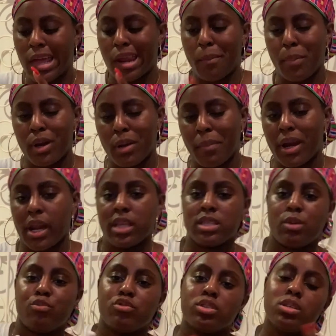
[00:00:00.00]
I put it in my
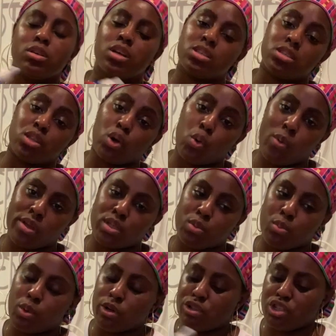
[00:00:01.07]
nighttime routine because of the crunch
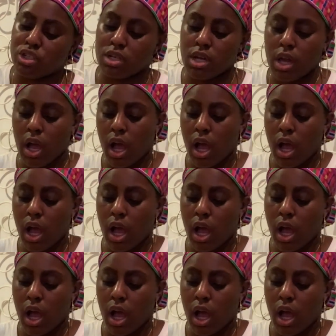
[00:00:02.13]
portion.